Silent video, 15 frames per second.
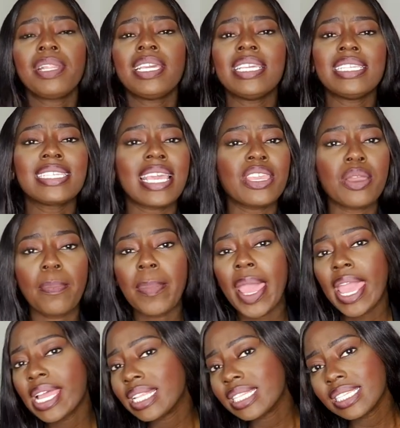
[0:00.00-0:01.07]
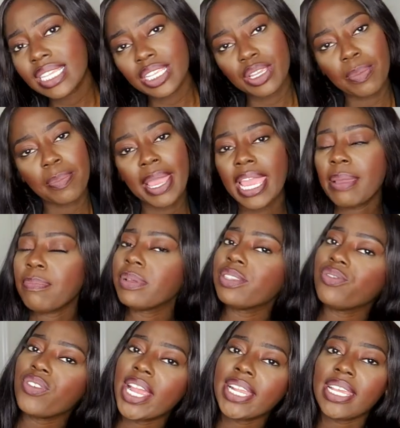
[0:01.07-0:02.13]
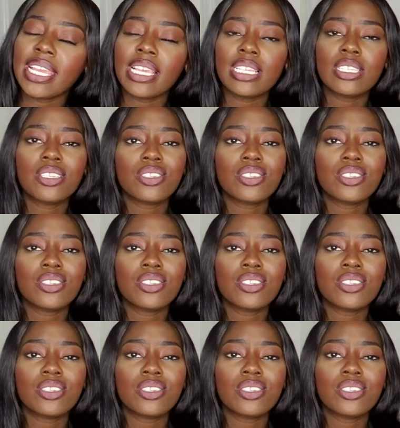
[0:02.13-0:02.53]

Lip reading: Please get your pens and your papers ready.